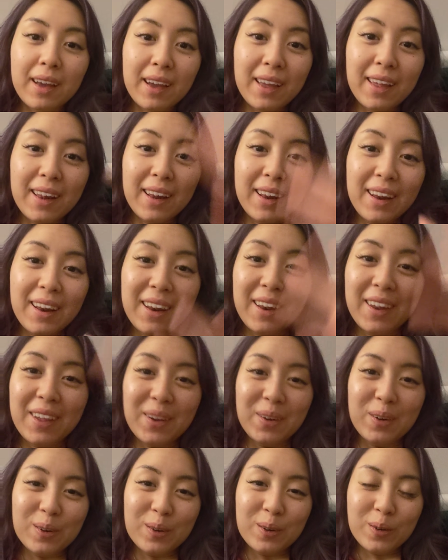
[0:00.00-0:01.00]

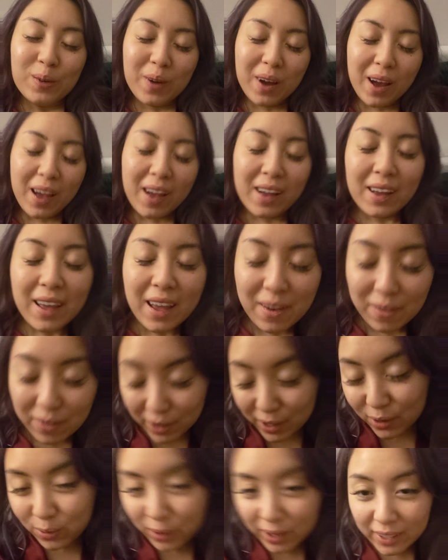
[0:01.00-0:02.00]
Hello,
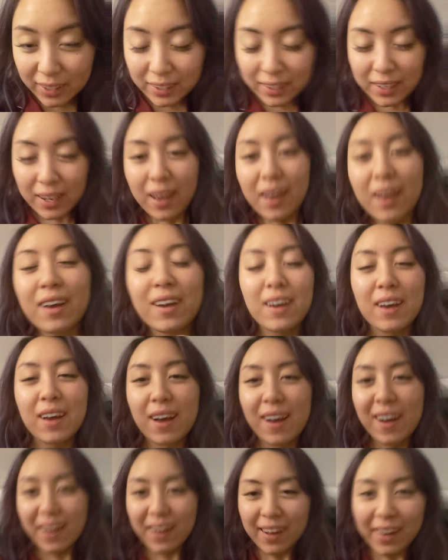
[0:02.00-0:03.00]
everyone.
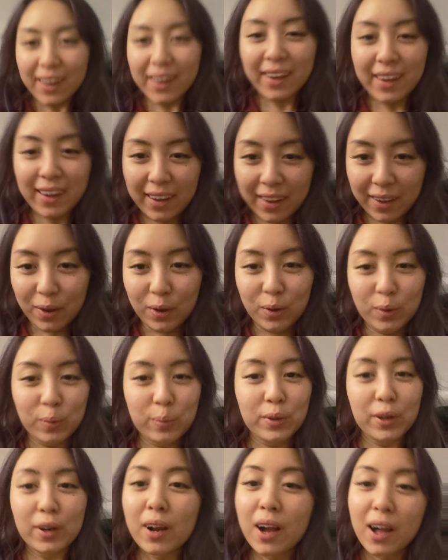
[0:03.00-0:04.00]
I
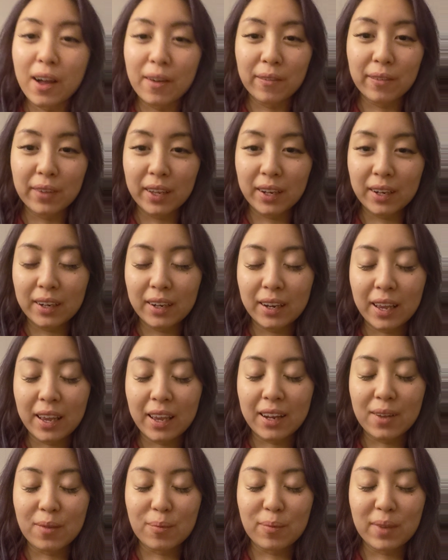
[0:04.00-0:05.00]
hope you're having
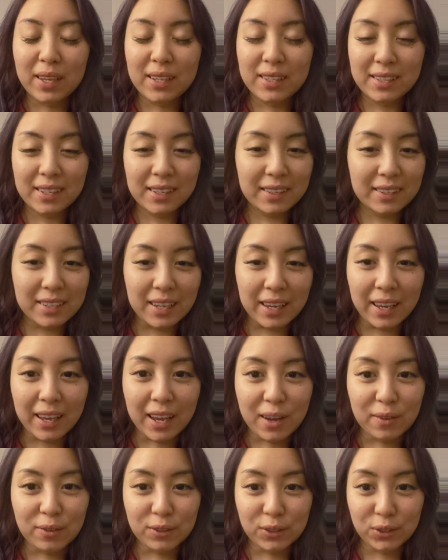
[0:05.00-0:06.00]
an amazing day,
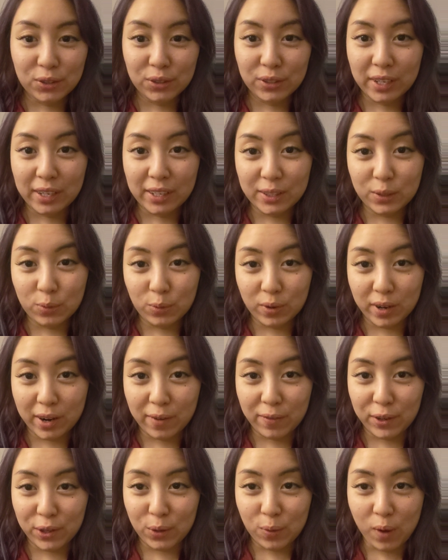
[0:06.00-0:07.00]
afternoon, nights,
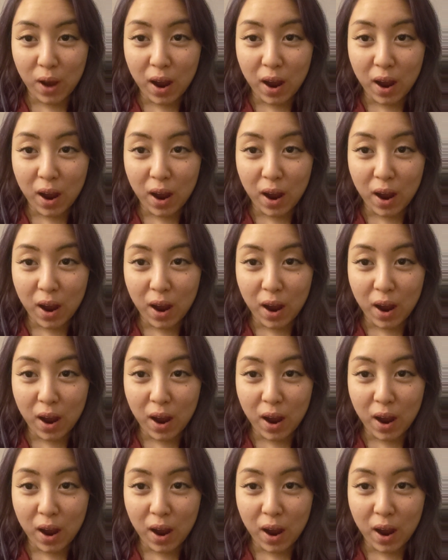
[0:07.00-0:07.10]
wherever you